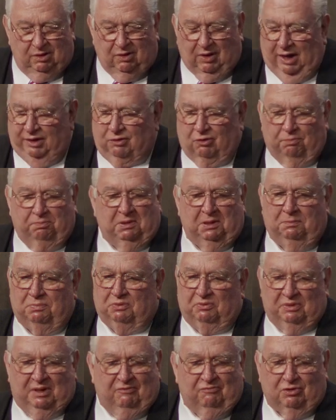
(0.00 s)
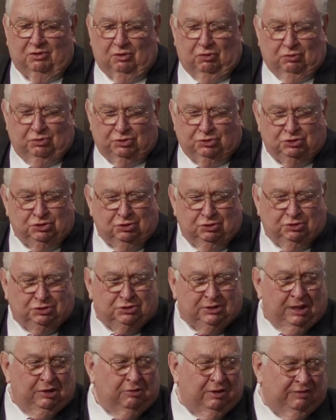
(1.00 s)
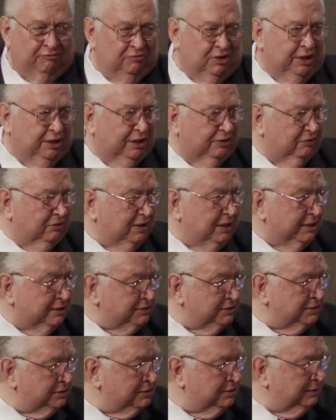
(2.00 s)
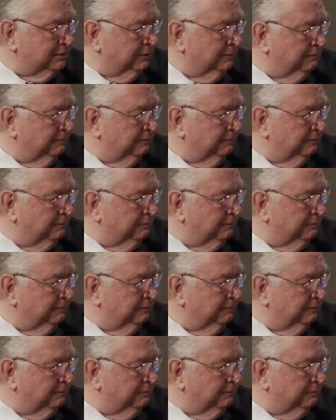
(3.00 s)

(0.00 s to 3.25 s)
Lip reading: No, I know people never go to church. They don't have none of this.